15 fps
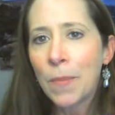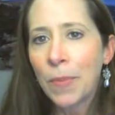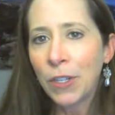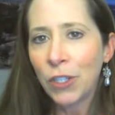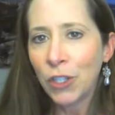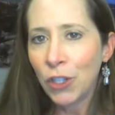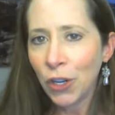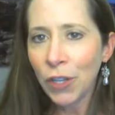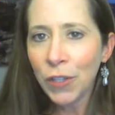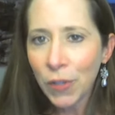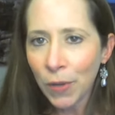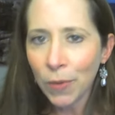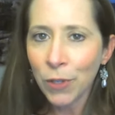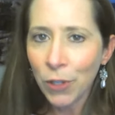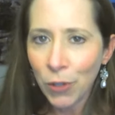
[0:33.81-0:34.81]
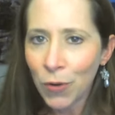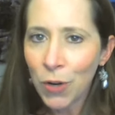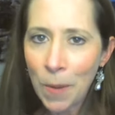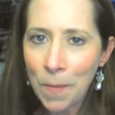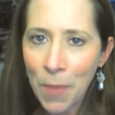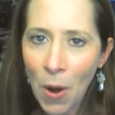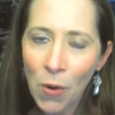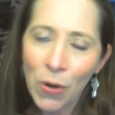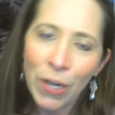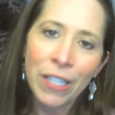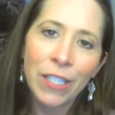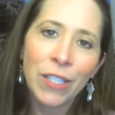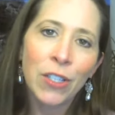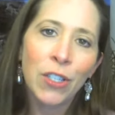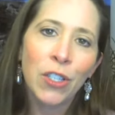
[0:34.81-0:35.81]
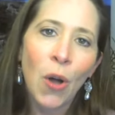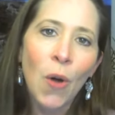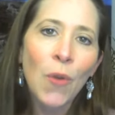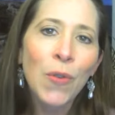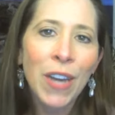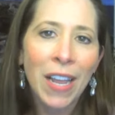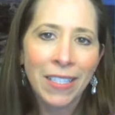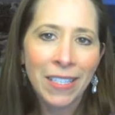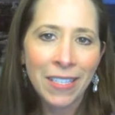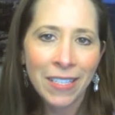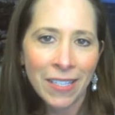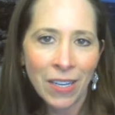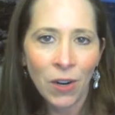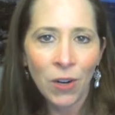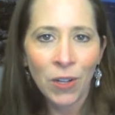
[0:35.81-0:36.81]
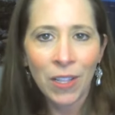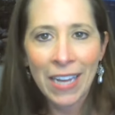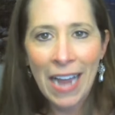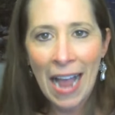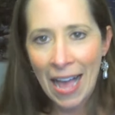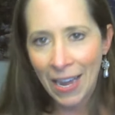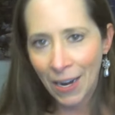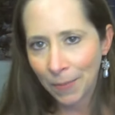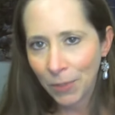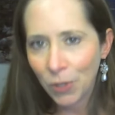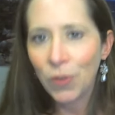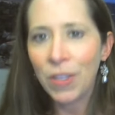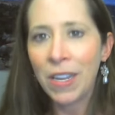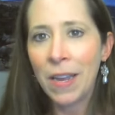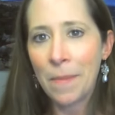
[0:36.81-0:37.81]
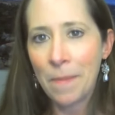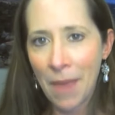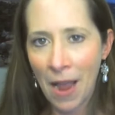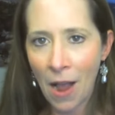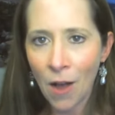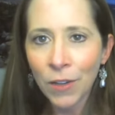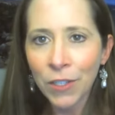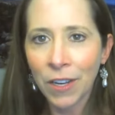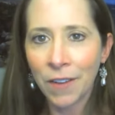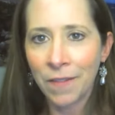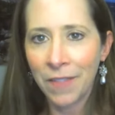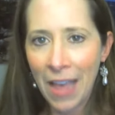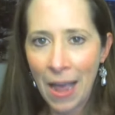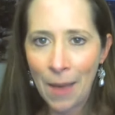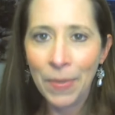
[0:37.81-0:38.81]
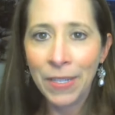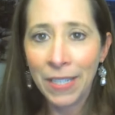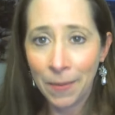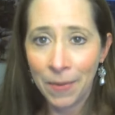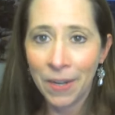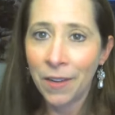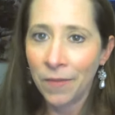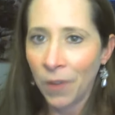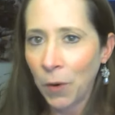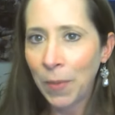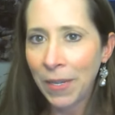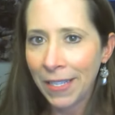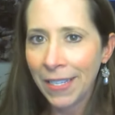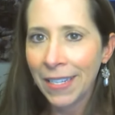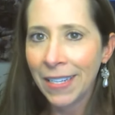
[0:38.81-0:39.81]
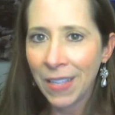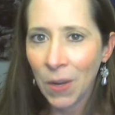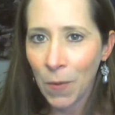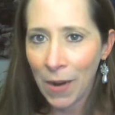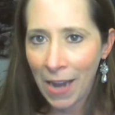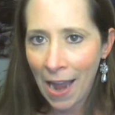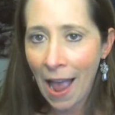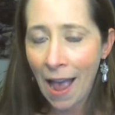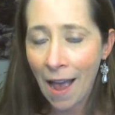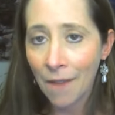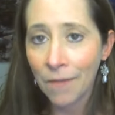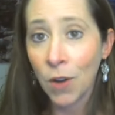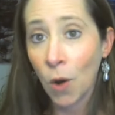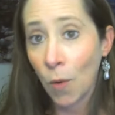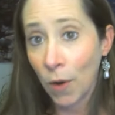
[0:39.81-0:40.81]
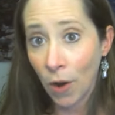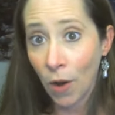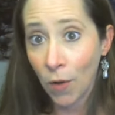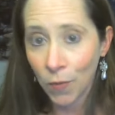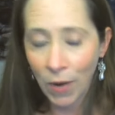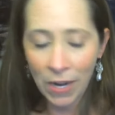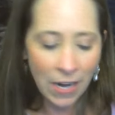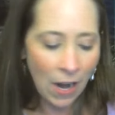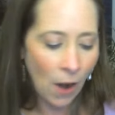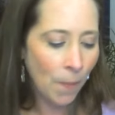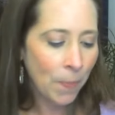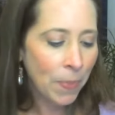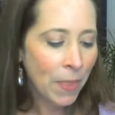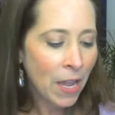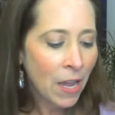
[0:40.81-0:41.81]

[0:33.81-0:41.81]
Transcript: But just those two components don't necessarily add up to the amount of the epidemic of obesity that we have going on right now.